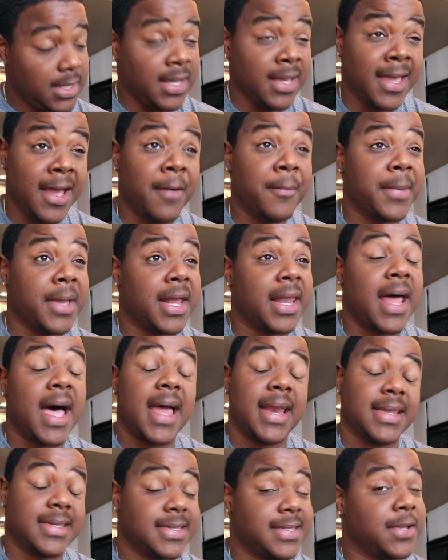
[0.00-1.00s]
Helped me a
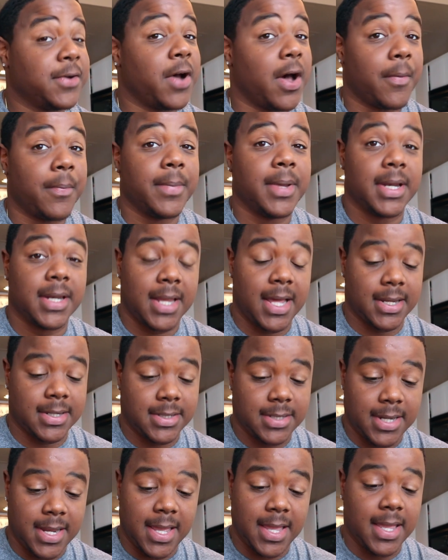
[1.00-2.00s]
lot, and it's still helping me a lot
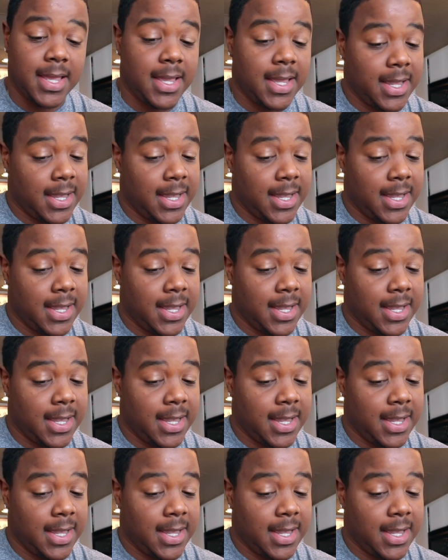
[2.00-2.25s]
today.